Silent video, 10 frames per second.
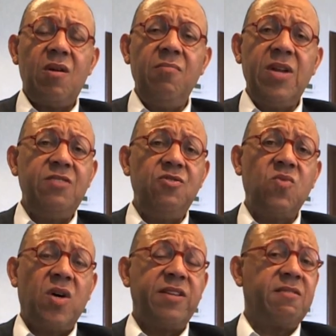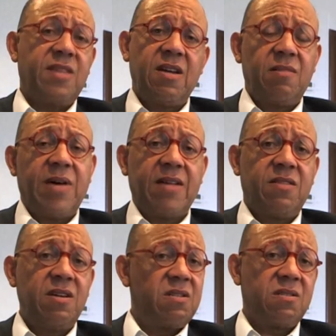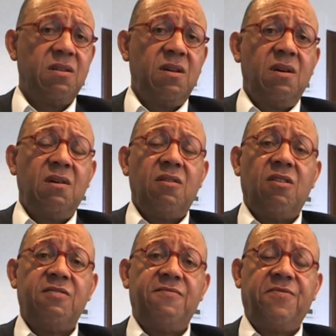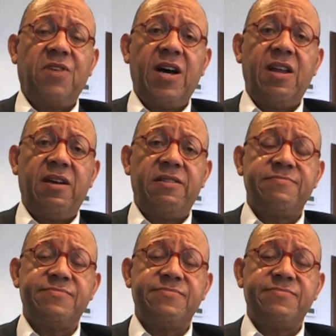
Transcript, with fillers: but I do want you to think about this. On Friday,